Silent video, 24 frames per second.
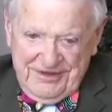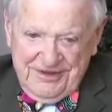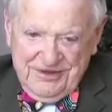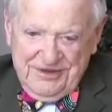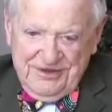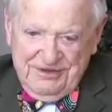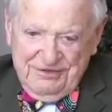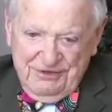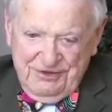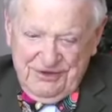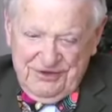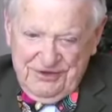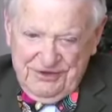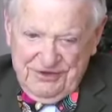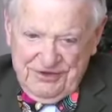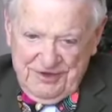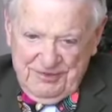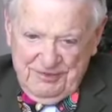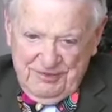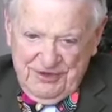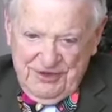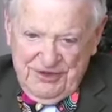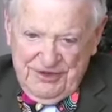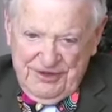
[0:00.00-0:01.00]
this is where you
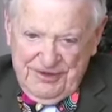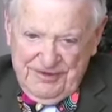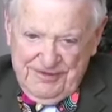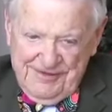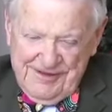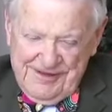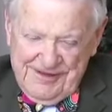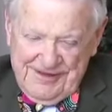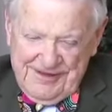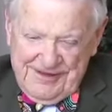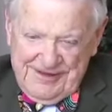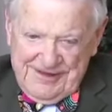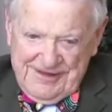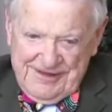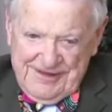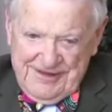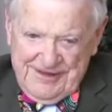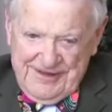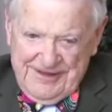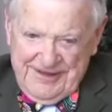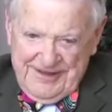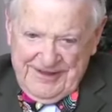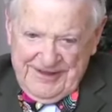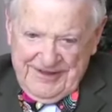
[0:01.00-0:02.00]
should be.
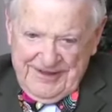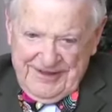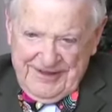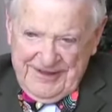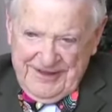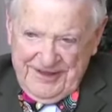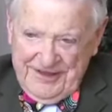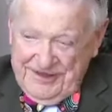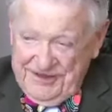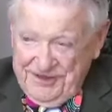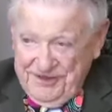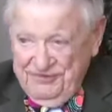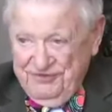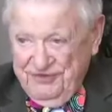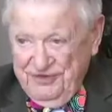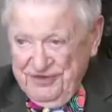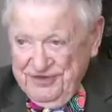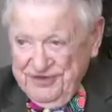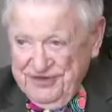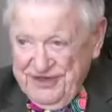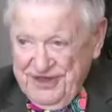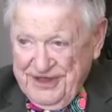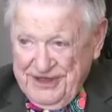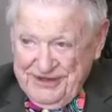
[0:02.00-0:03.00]
And I did
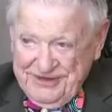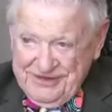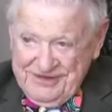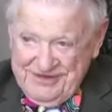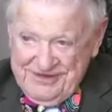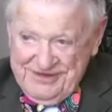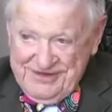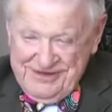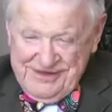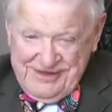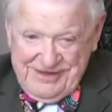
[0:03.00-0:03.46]
fill it out.